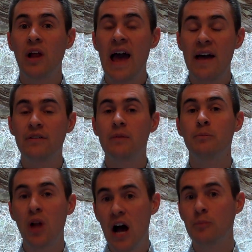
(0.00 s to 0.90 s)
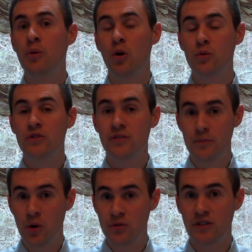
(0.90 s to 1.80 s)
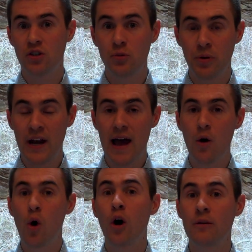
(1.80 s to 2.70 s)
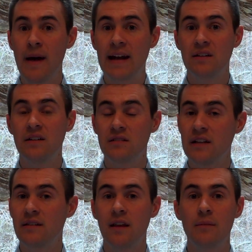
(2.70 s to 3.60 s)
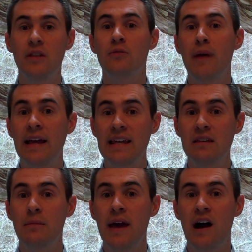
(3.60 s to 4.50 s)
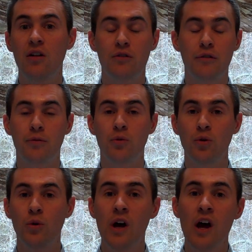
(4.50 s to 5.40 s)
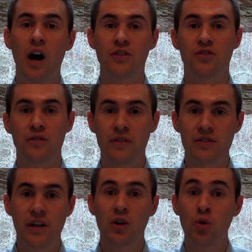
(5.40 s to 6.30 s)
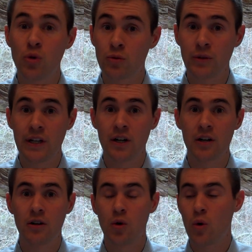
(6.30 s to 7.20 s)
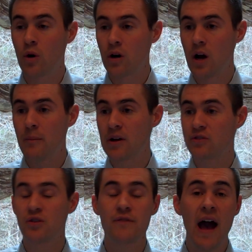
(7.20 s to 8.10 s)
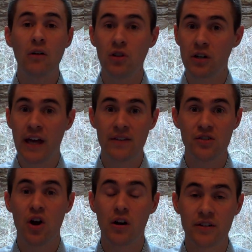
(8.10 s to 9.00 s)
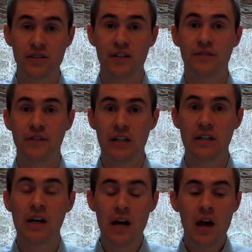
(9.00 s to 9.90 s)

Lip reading: having blog posts, the posts that you put out, automatically sent to them either by email or through a service like Google Reader, or Microsoft Outlook has an RSS feed.